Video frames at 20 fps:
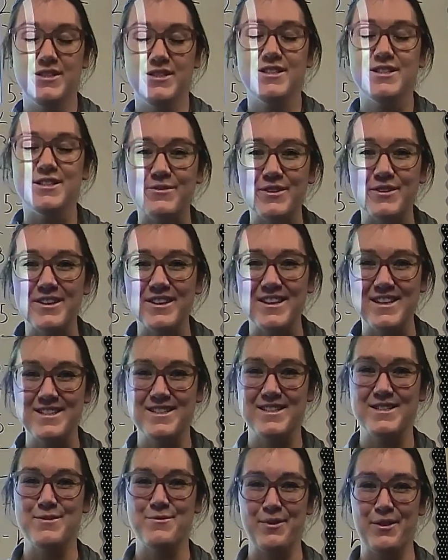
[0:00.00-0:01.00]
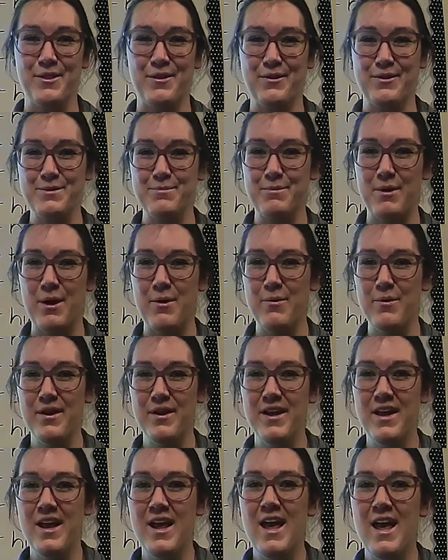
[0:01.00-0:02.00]
different things that we learned about,
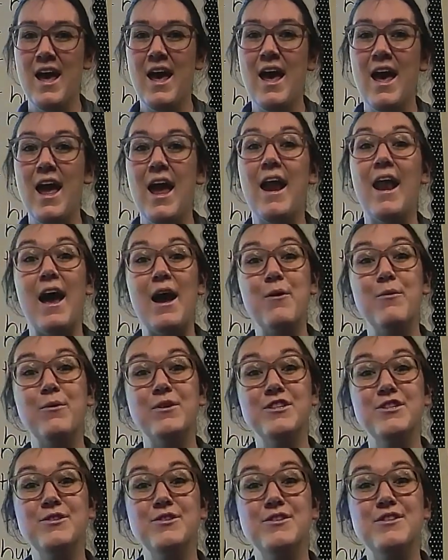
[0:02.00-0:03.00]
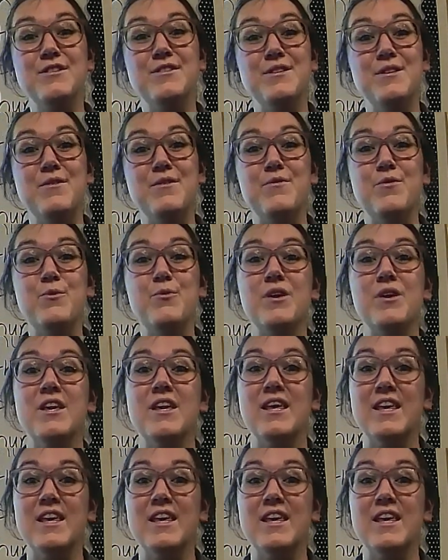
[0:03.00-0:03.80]
and I want you to see if you can